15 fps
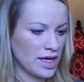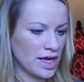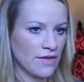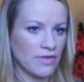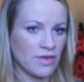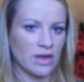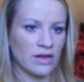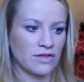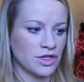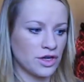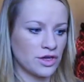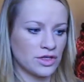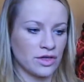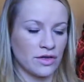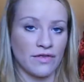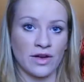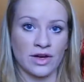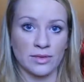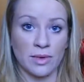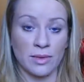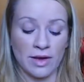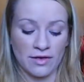I think everything I've shown you so
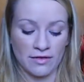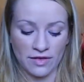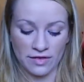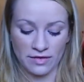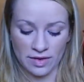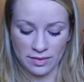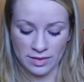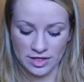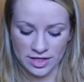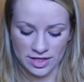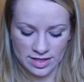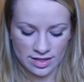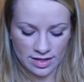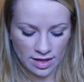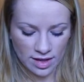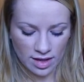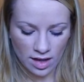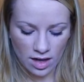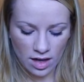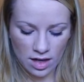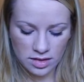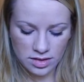far is £1.50, which is
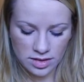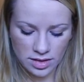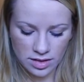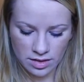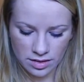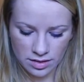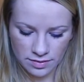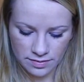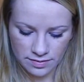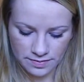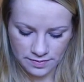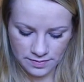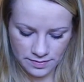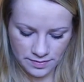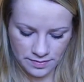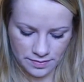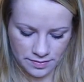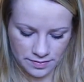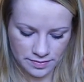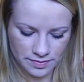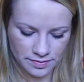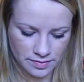
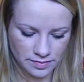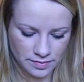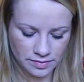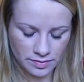awesome.